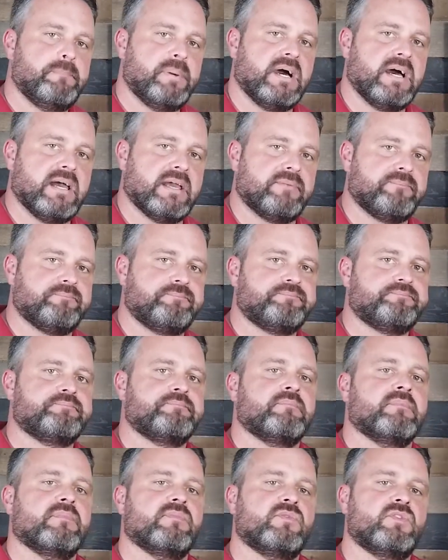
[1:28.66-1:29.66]
But
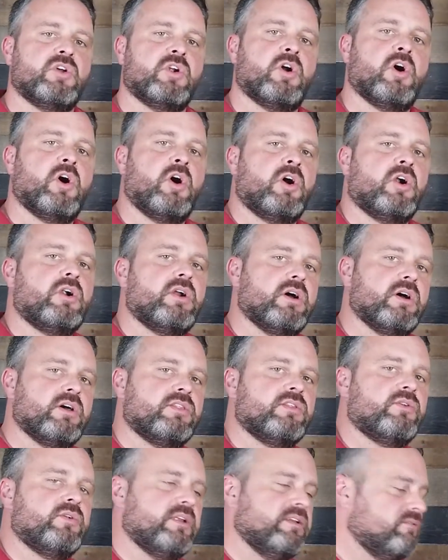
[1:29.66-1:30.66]
there are
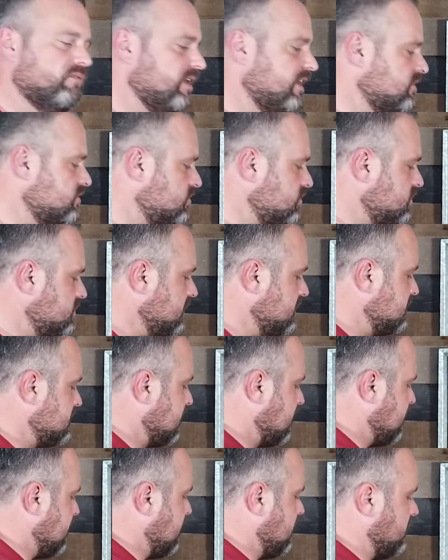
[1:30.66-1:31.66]
other investors in
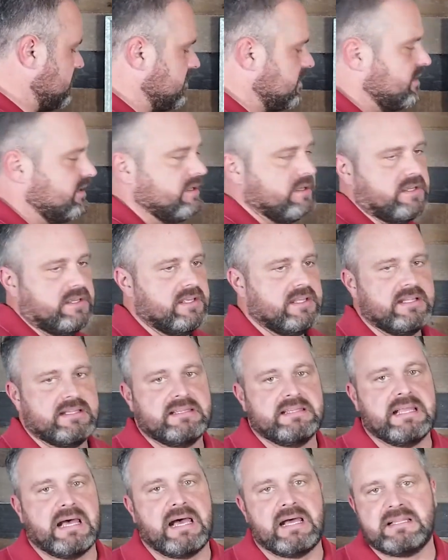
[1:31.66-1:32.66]
town,
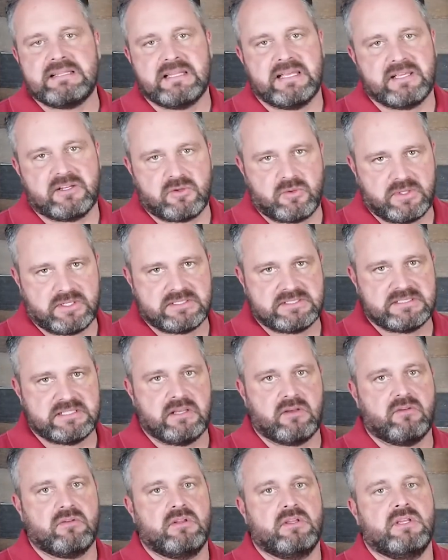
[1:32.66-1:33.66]
not like Quick
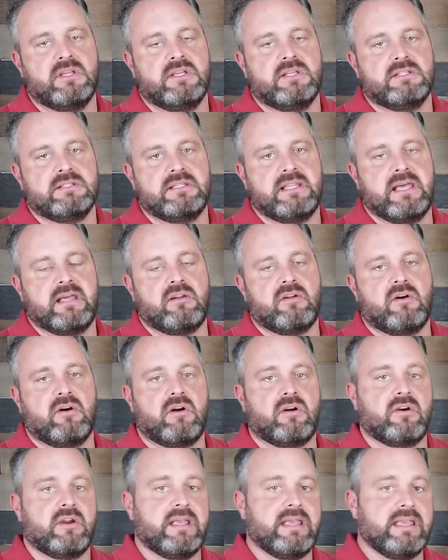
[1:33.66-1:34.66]
Sale, that
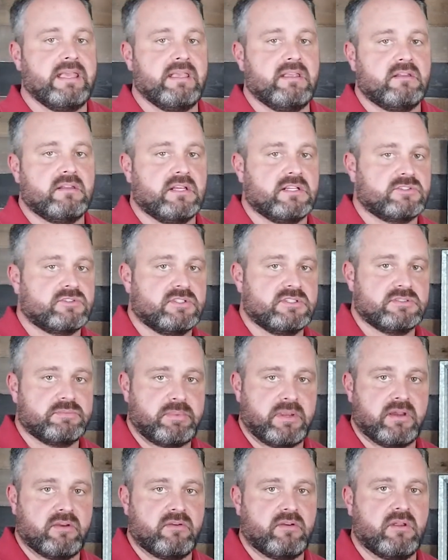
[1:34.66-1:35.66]
are not
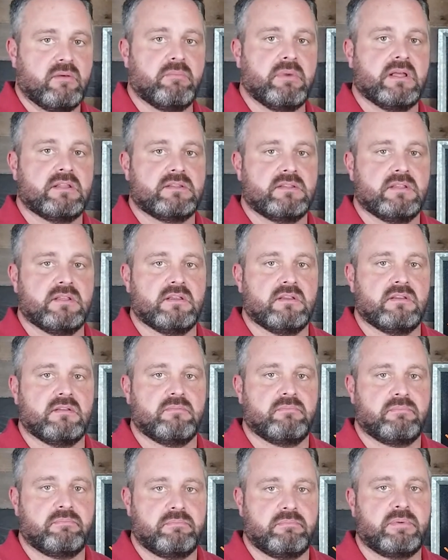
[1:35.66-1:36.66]
transparent about
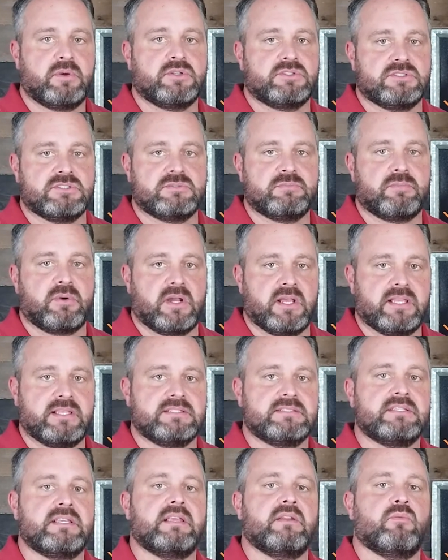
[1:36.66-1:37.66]
the purchase
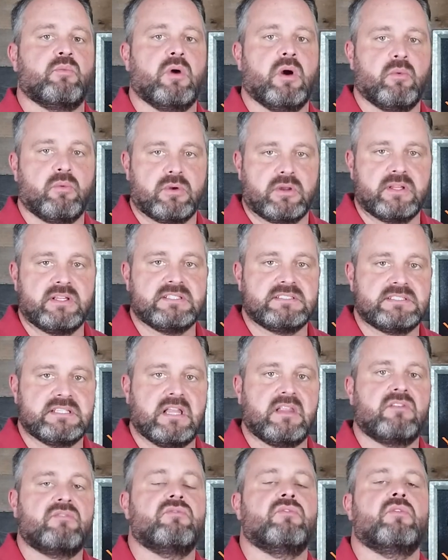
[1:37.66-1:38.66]
price and what we're going to
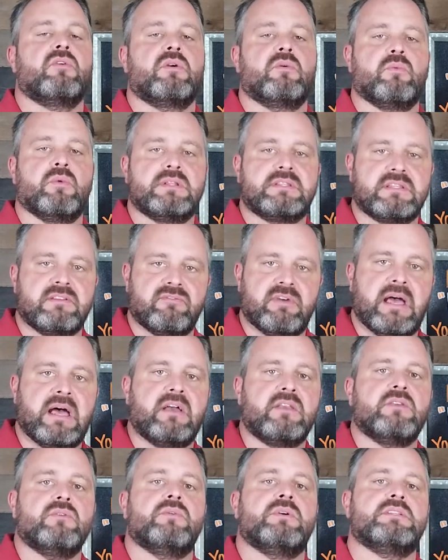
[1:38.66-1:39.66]
sell it for and what the
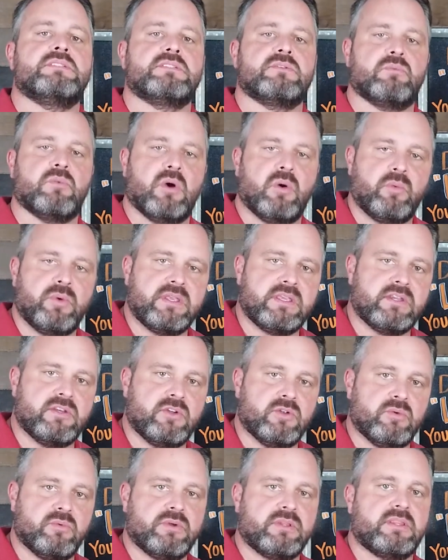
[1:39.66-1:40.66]
value is and what we
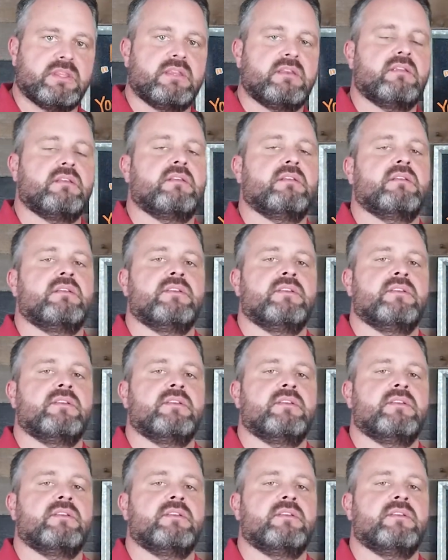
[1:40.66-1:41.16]
can do with it.